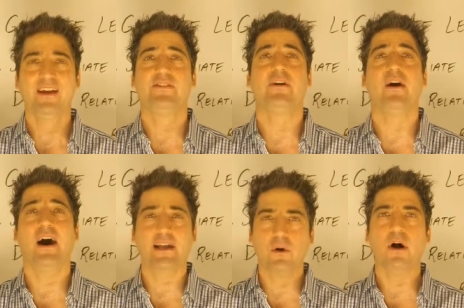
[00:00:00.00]
Sell
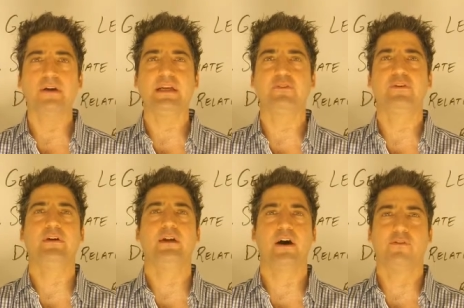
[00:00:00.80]
high quality
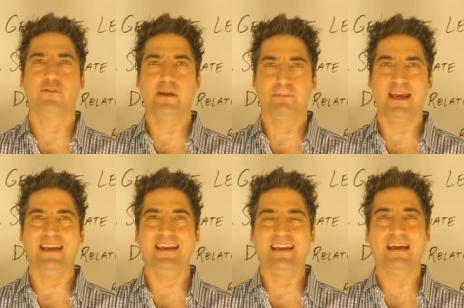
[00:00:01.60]
affiliate offers that
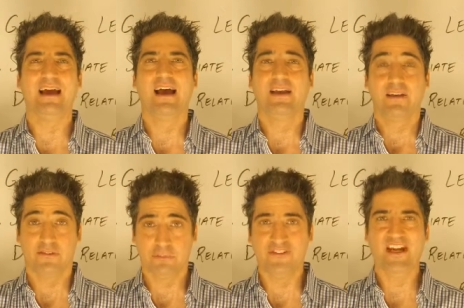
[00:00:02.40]
pay a
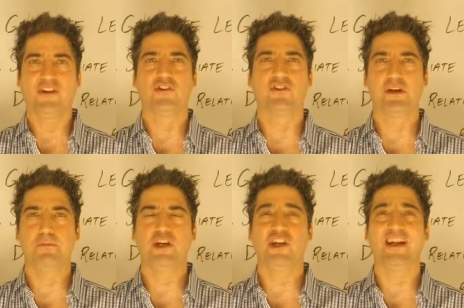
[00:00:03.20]
substantial
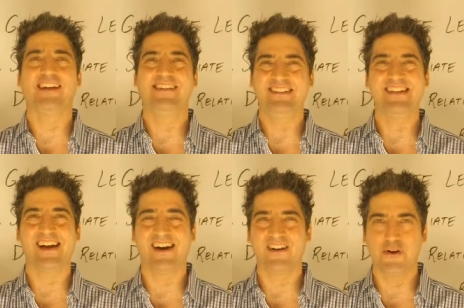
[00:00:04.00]
commission, ideally
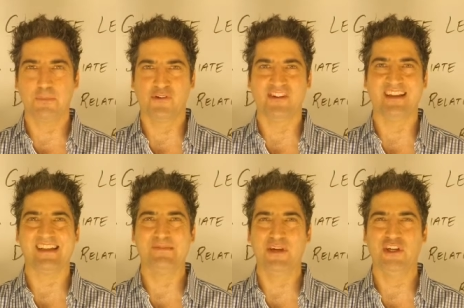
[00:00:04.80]

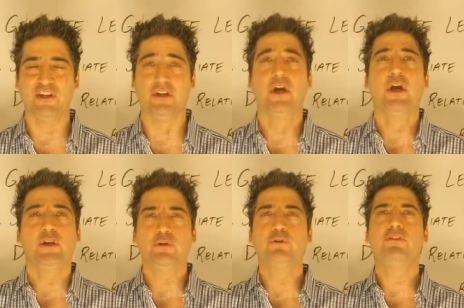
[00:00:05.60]
100% commission.
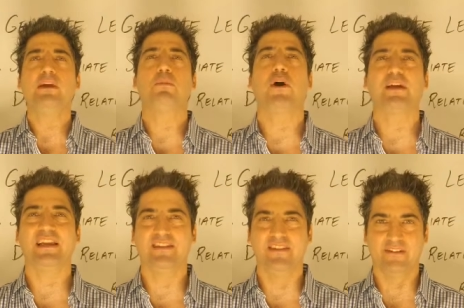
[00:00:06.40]
Use a
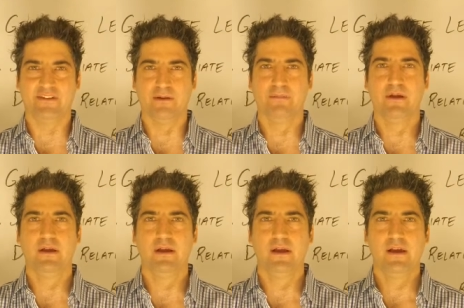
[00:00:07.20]
marketing system
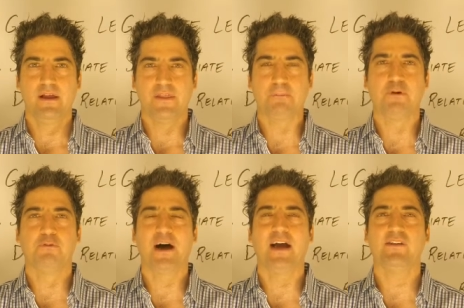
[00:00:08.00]
that
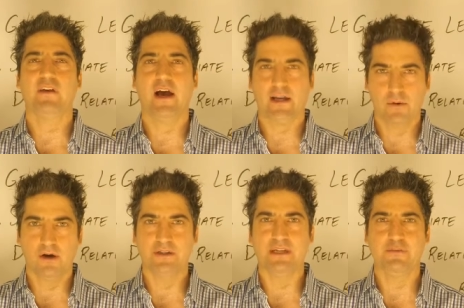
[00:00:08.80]
provides high
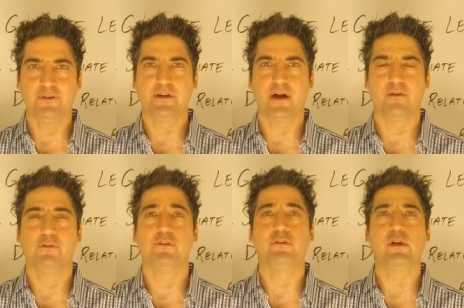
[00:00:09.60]
quality affiliate
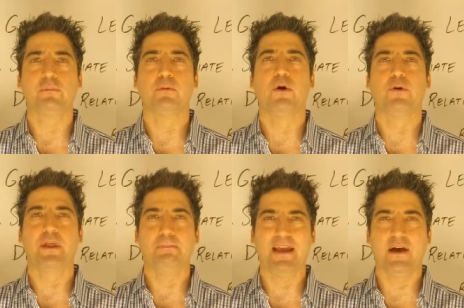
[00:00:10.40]
offers you can
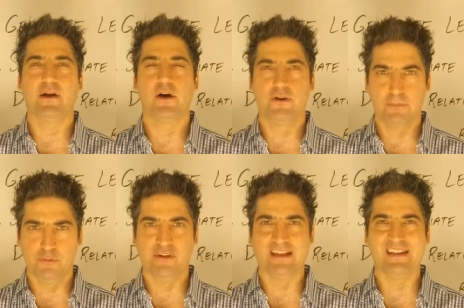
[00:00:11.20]
promote that pay out
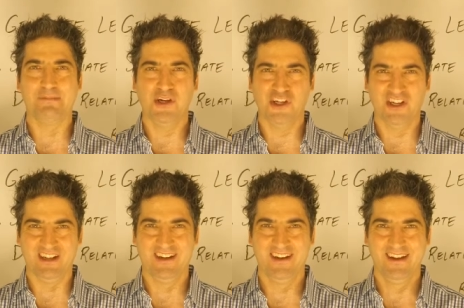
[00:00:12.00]
100% commission.